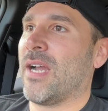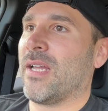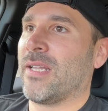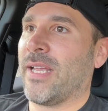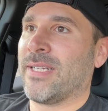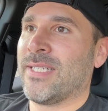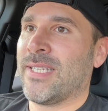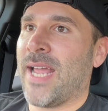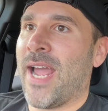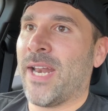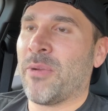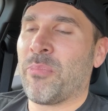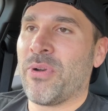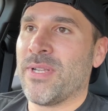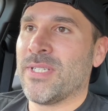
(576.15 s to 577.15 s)
like
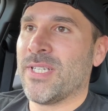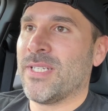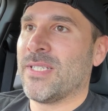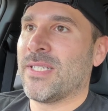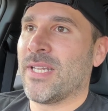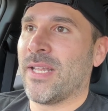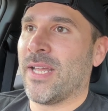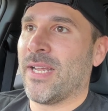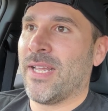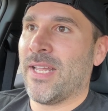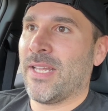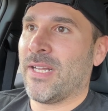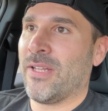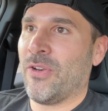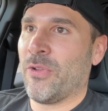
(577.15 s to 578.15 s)
Static Prisons, to like
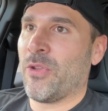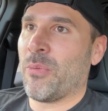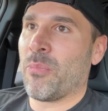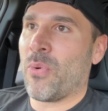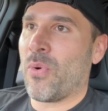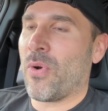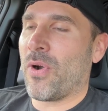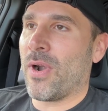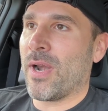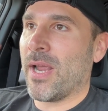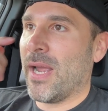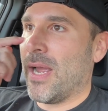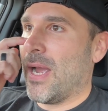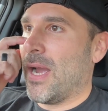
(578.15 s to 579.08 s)
clear their board.